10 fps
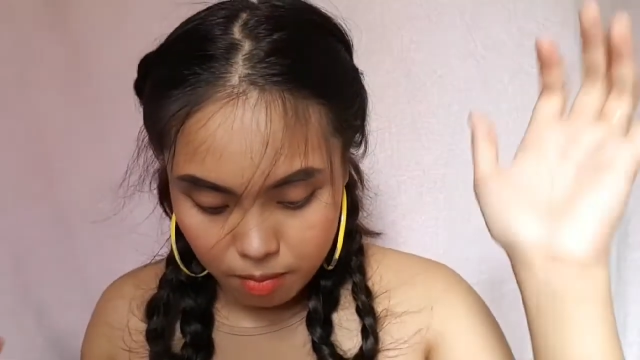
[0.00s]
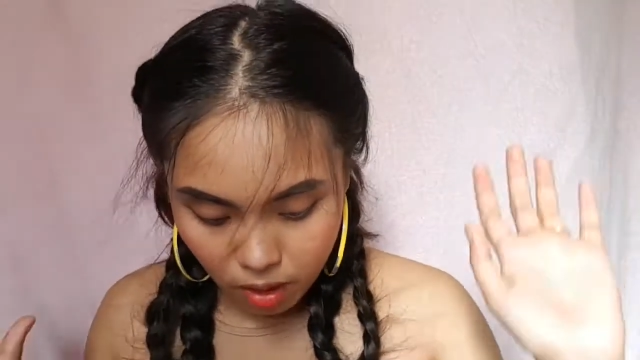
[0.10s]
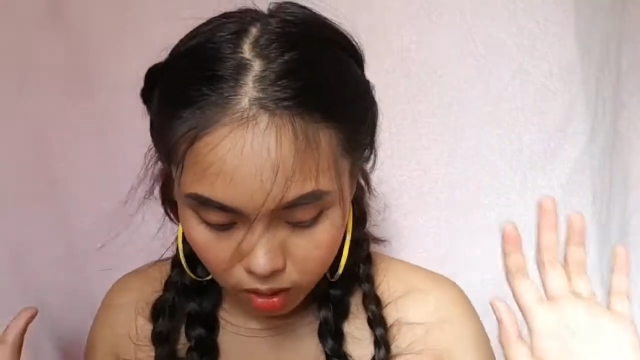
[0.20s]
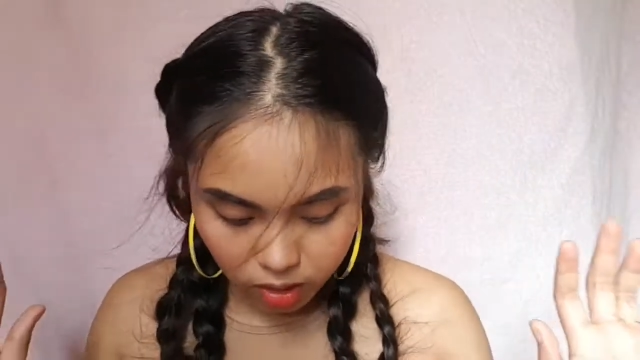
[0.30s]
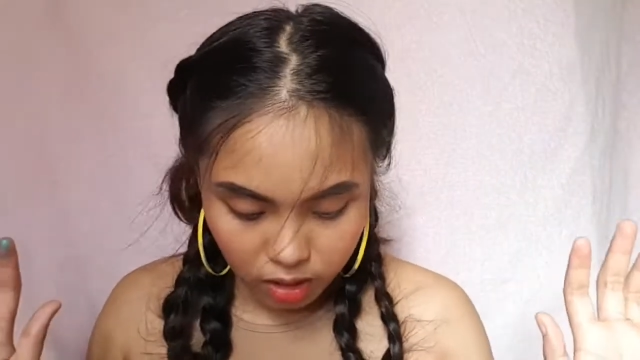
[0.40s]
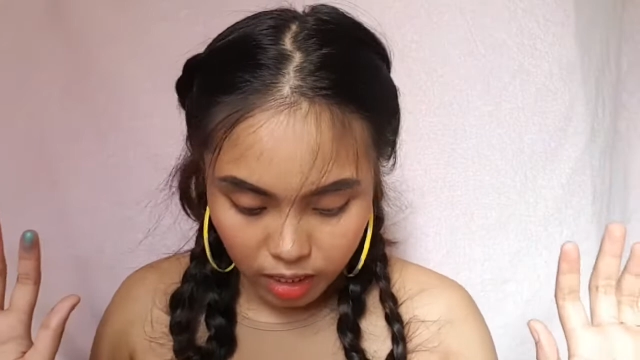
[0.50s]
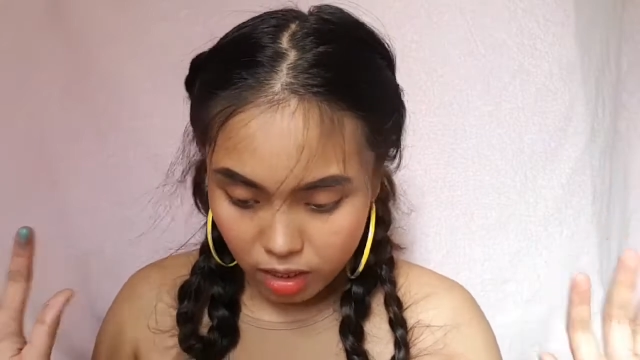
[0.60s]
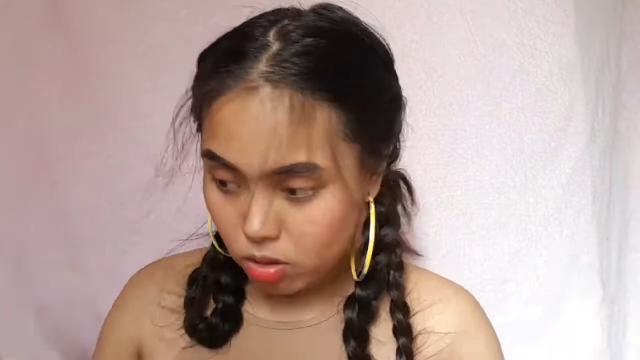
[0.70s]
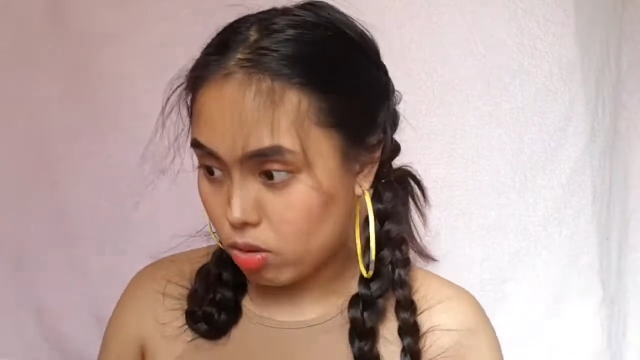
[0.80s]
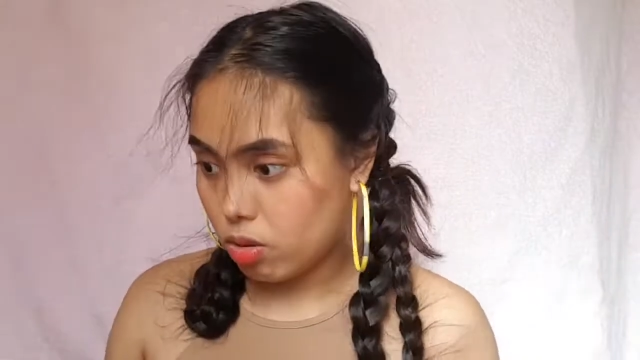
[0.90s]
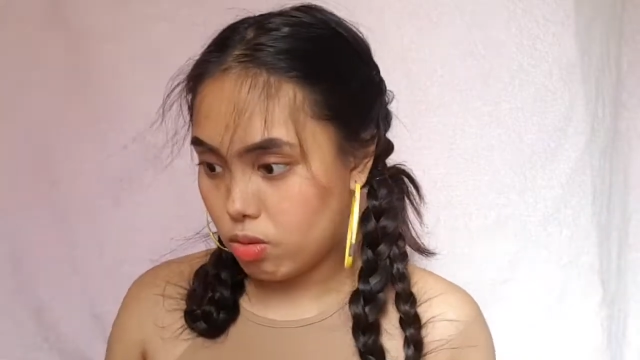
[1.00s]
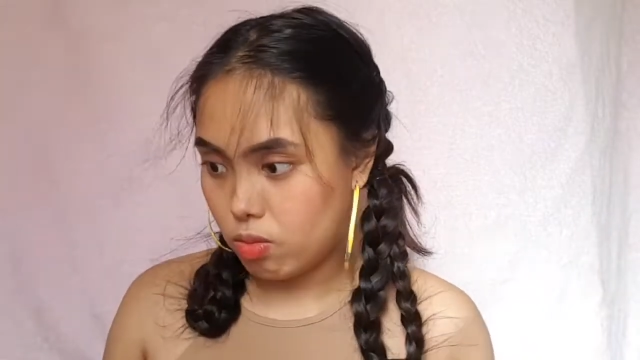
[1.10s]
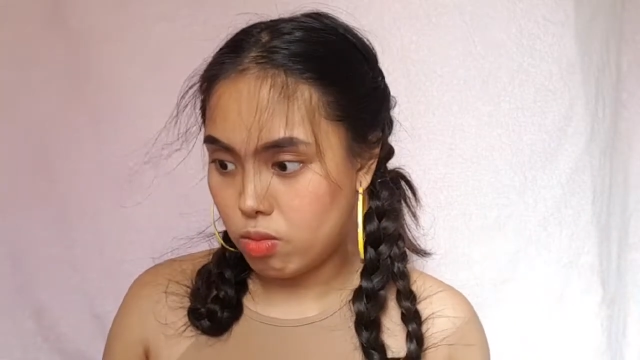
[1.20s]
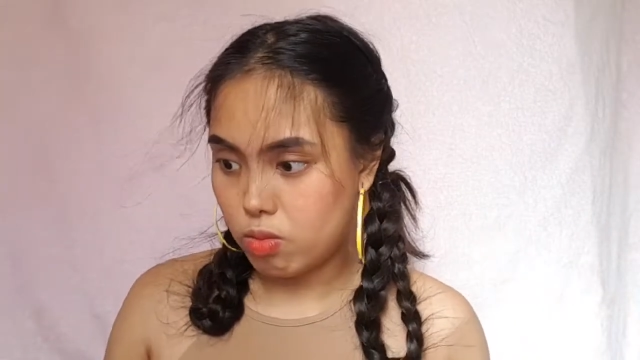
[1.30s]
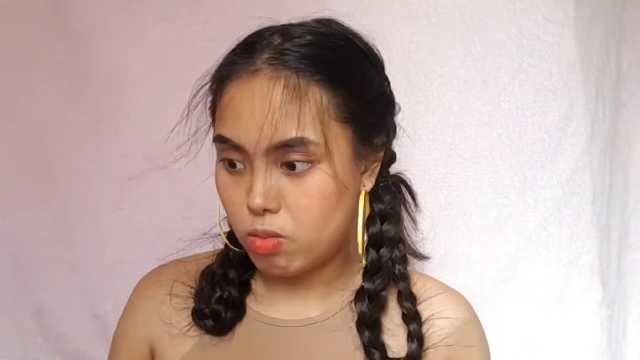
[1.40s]
I'm not gonna lie to you.
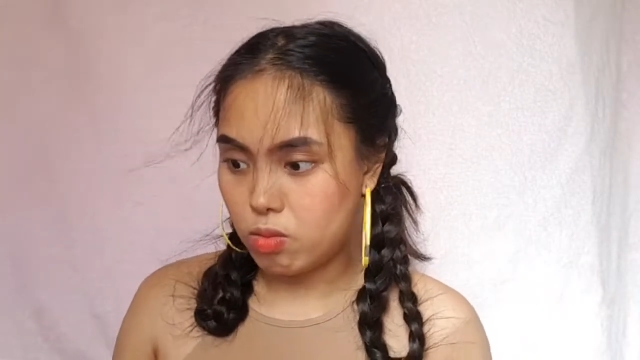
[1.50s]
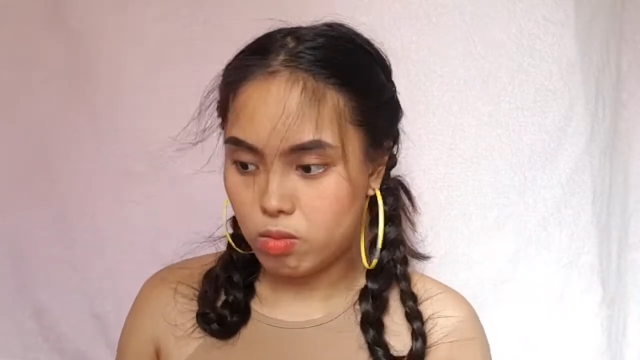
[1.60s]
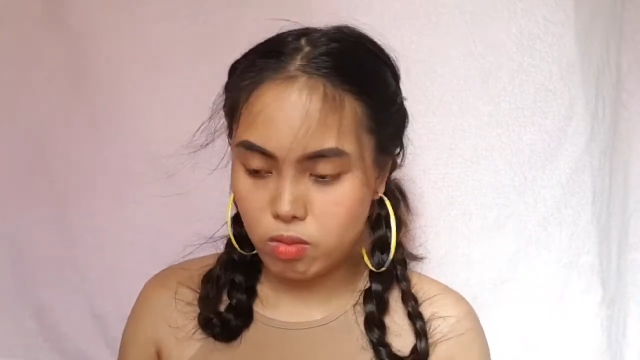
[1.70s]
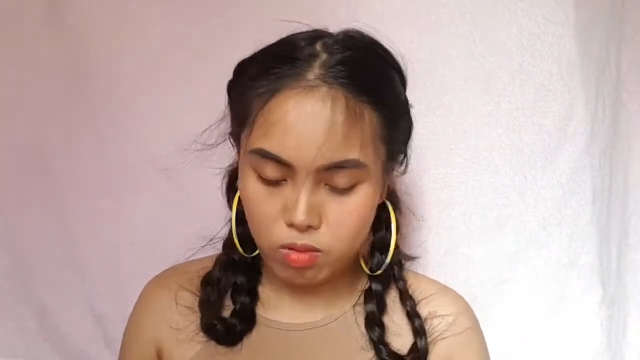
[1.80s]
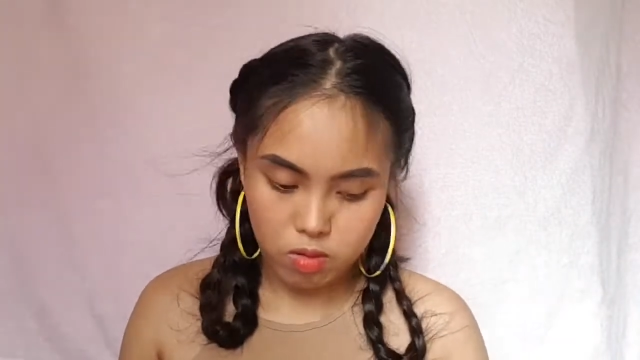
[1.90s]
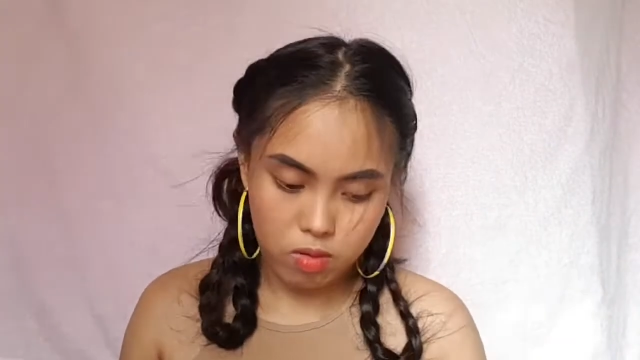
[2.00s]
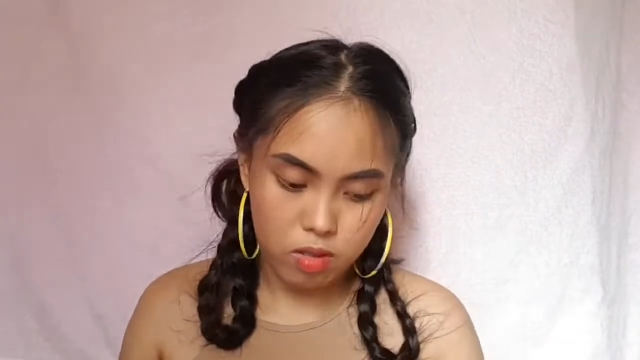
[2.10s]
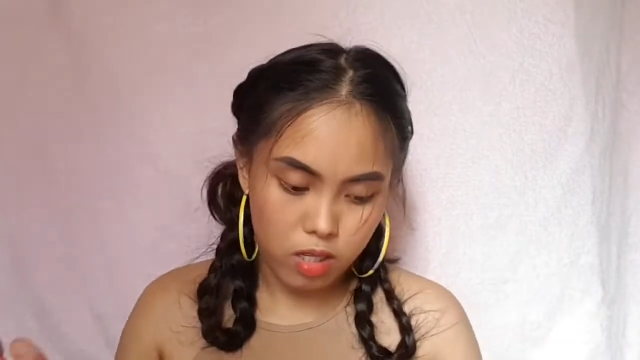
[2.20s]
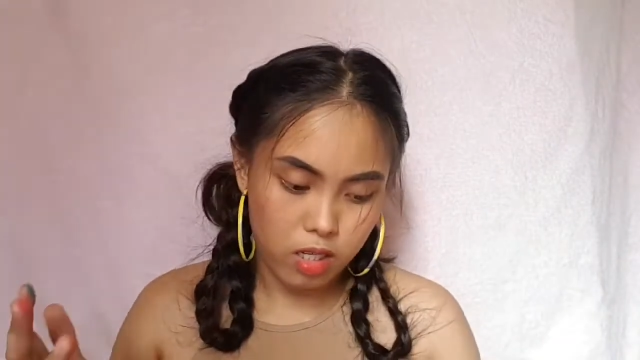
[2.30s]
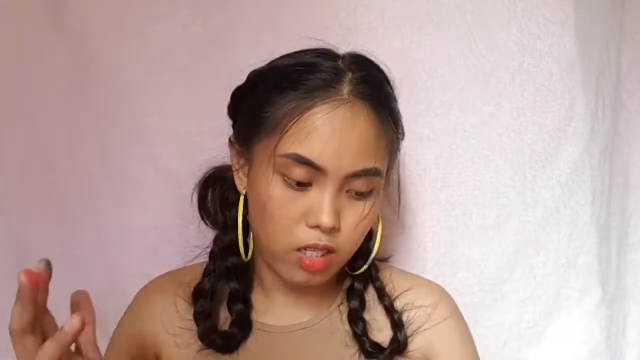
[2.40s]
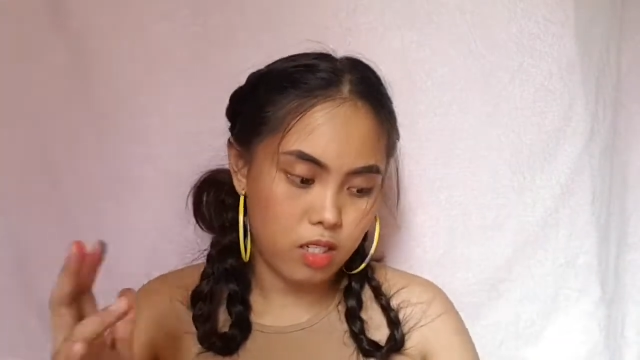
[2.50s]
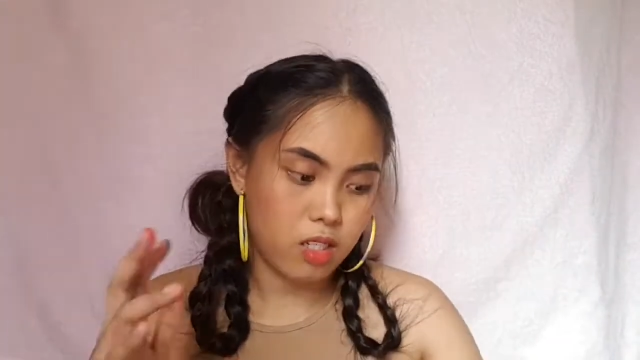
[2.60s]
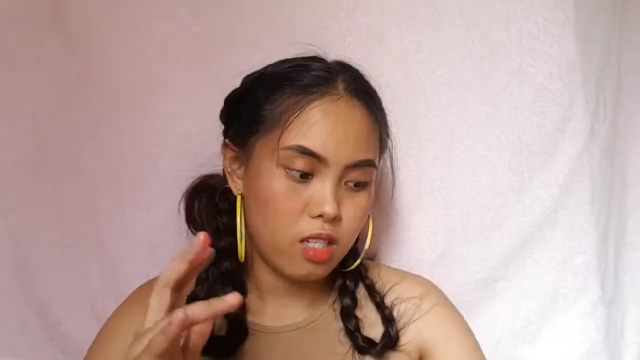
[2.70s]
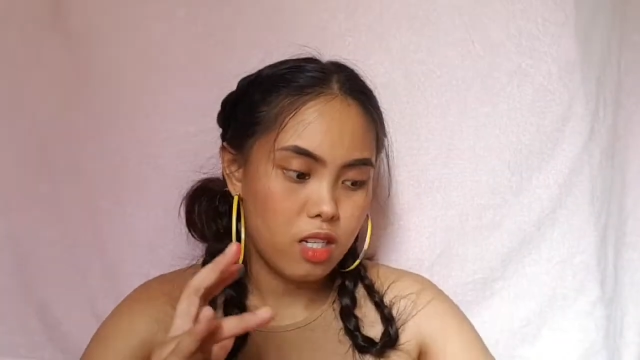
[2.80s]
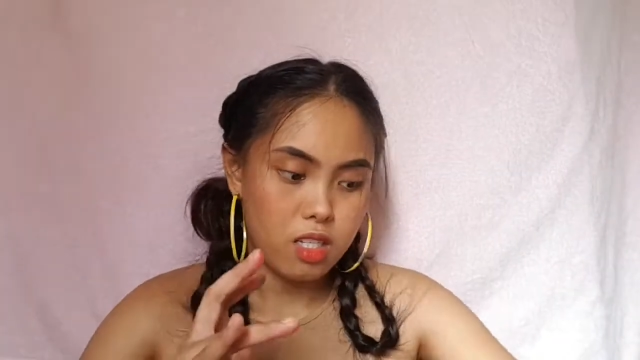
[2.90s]
Like,
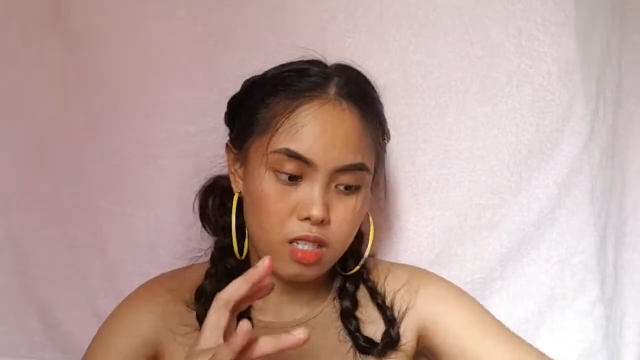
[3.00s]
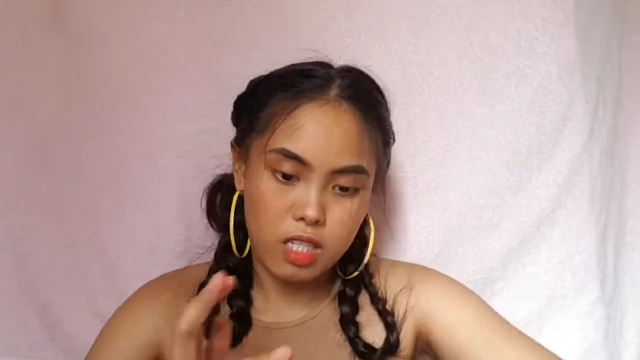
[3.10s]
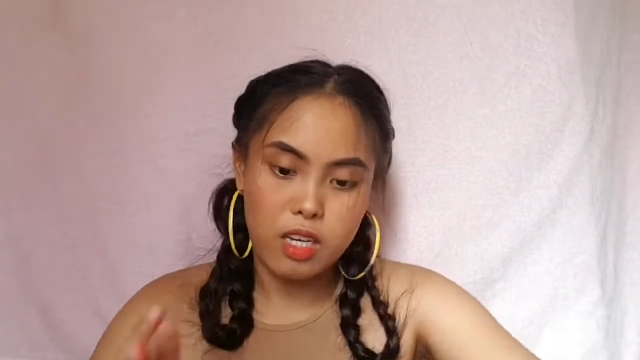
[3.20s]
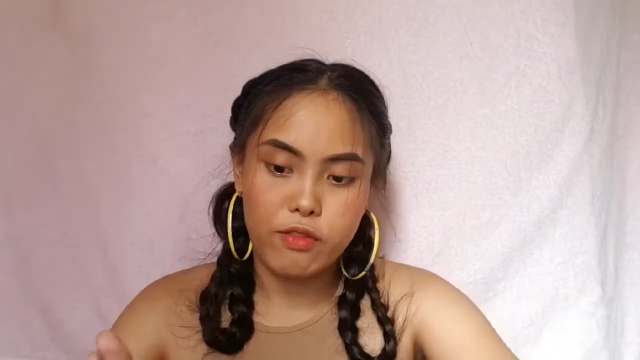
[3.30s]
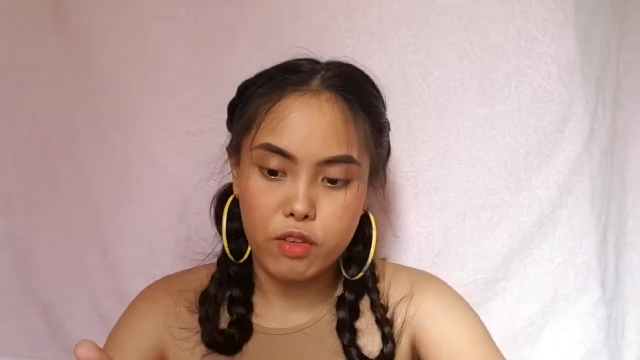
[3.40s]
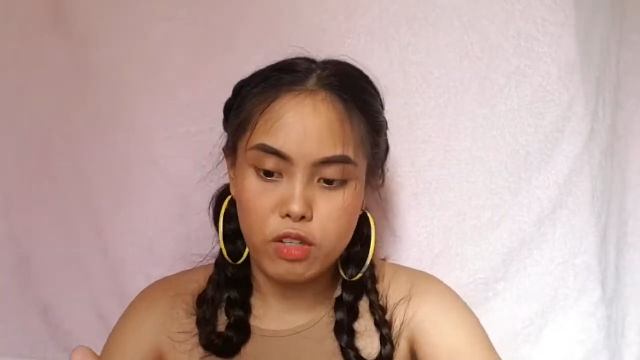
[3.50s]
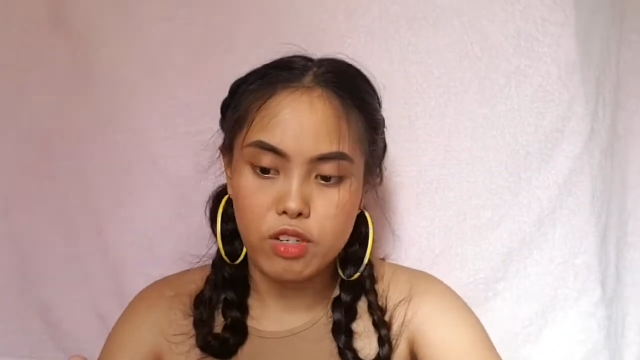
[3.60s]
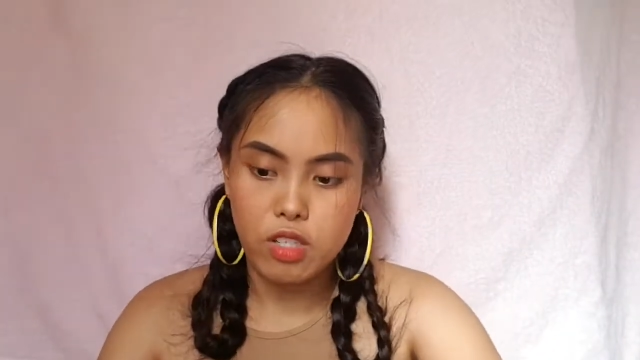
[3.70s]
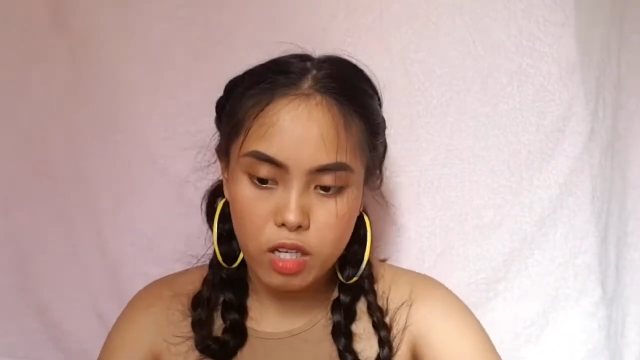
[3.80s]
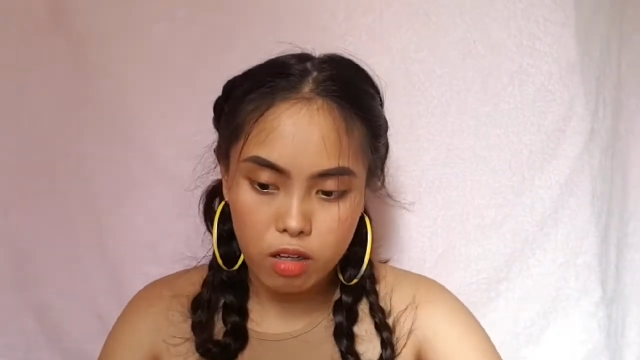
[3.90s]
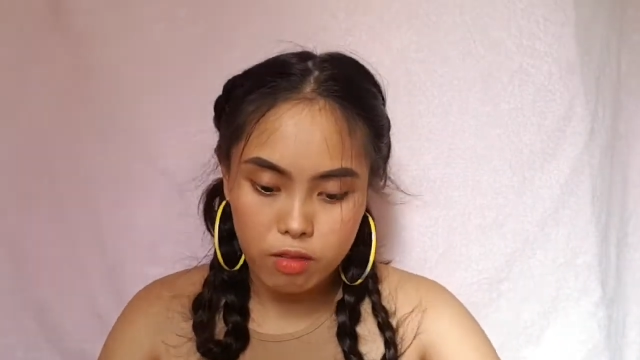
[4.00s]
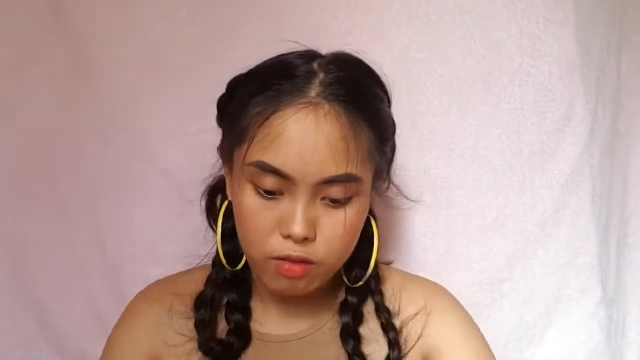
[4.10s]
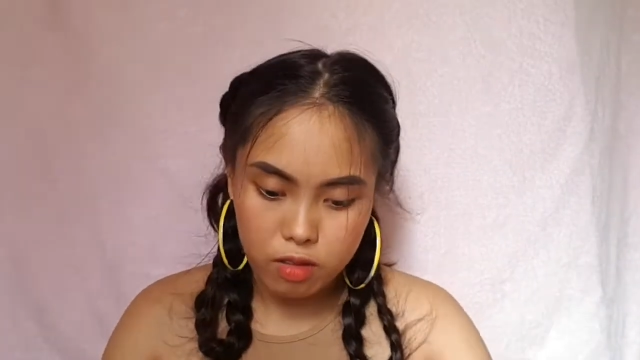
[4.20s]
see for yourself.